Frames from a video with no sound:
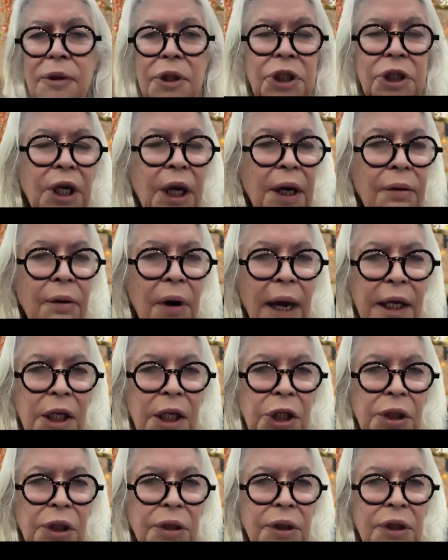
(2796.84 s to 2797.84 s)

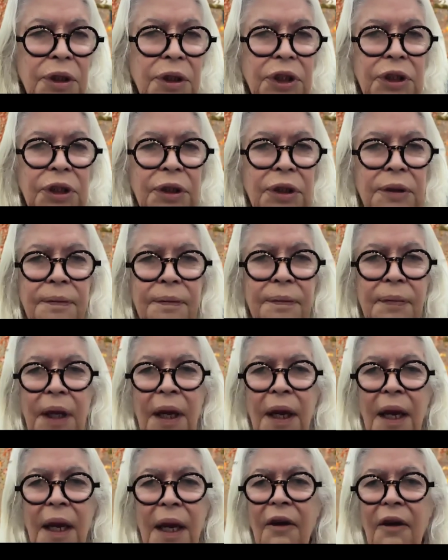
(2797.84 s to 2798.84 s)
generations,
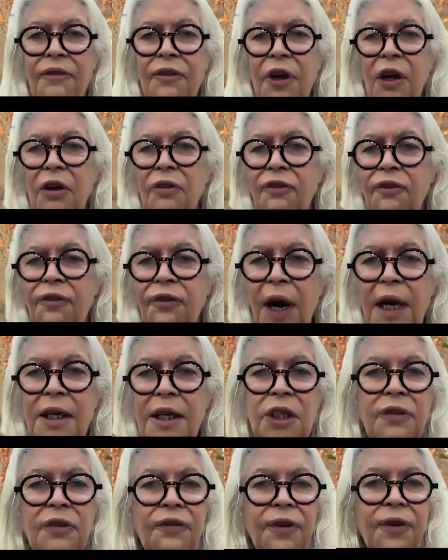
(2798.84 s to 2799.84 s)
have
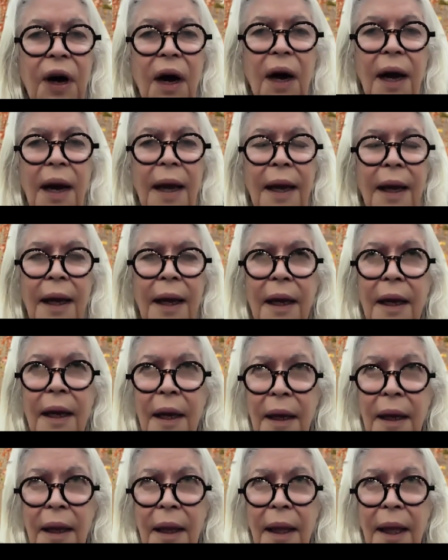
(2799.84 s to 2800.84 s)
confronted fire
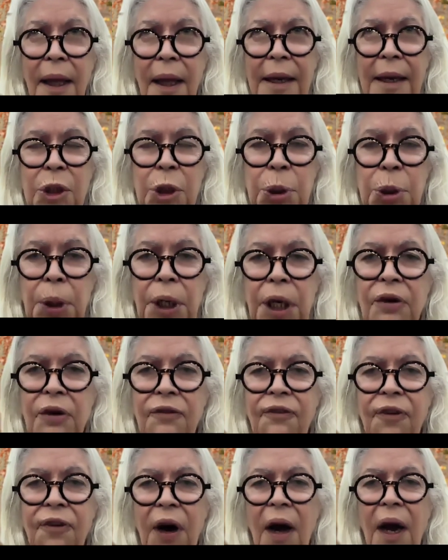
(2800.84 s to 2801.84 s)
and treated
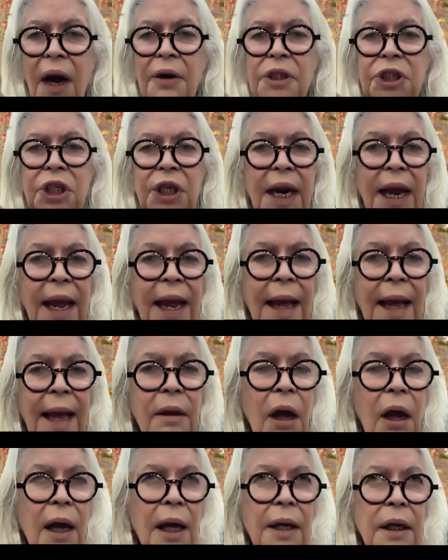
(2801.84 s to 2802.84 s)
fire as an
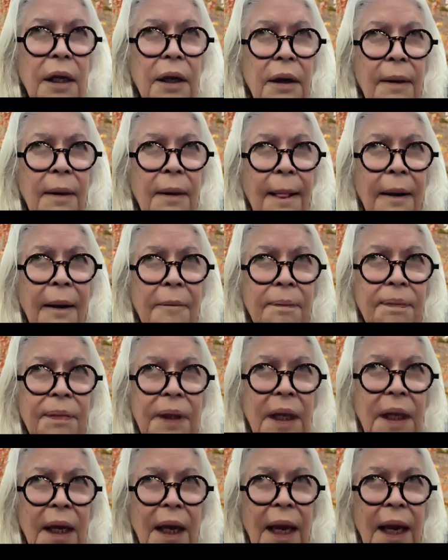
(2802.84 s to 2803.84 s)
ally
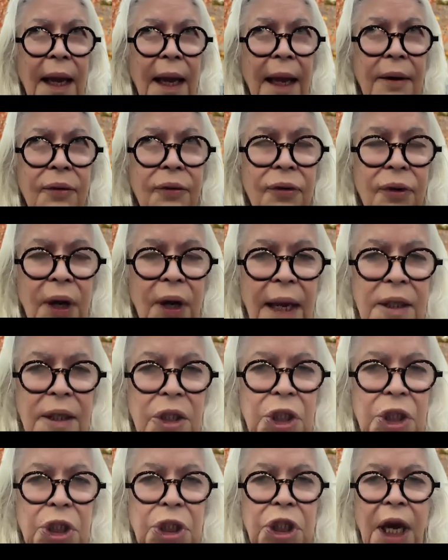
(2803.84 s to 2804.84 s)
and
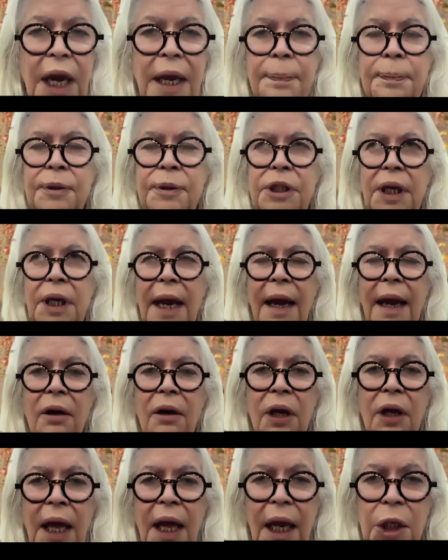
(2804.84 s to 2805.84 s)
shaped our
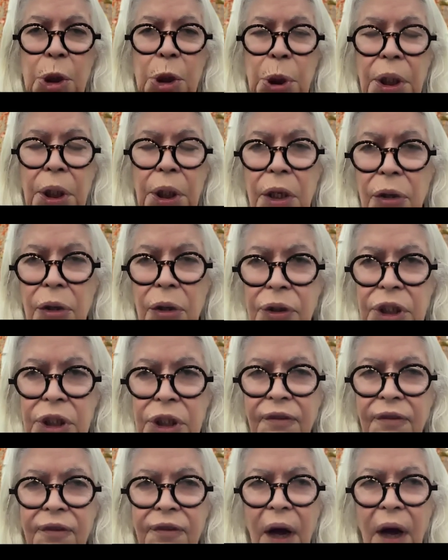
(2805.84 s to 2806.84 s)
country using
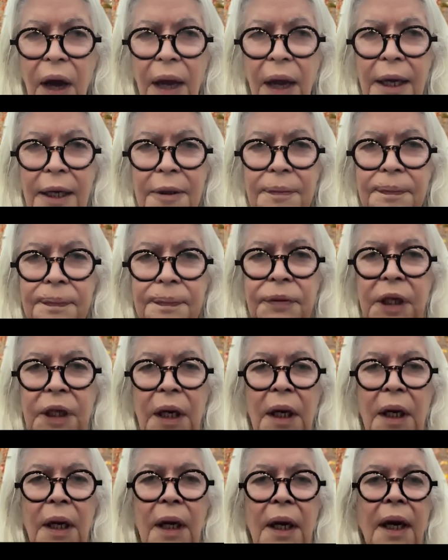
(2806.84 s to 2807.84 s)
fire.
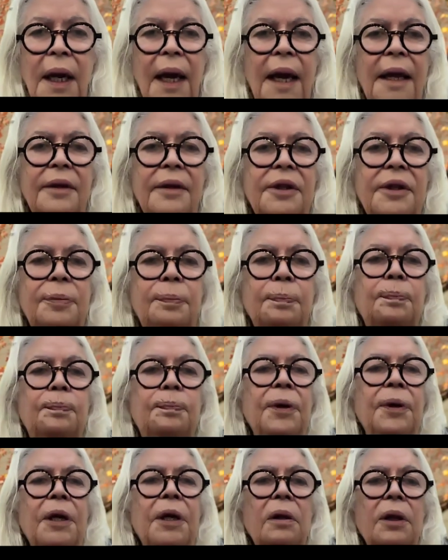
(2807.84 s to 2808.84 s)
And
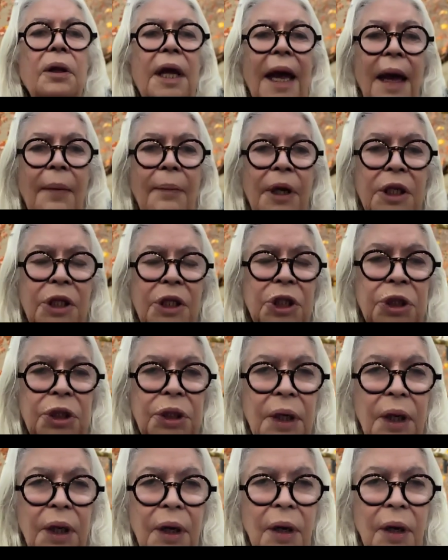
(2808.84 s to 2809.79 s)
Bill Gammage